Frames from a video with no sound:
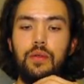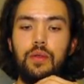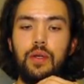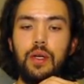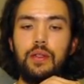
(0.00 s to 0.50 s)

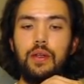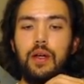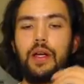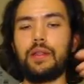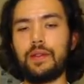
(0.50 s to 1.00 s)

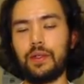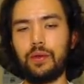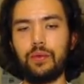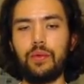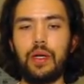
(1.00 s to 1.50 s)
Alright,
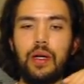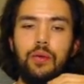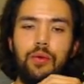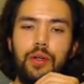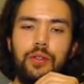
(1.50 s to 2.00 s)

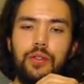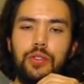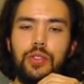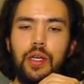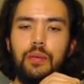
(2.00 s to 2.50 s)
so we're in
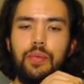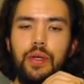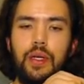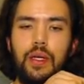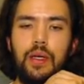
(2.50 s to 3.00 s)
good shape,
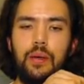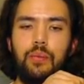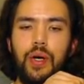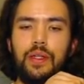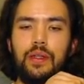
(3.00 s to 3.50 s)

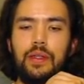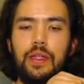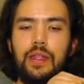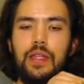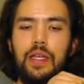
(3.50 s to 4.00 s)
but
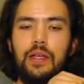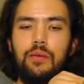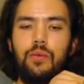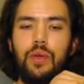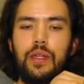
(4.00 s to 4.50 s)
the thing with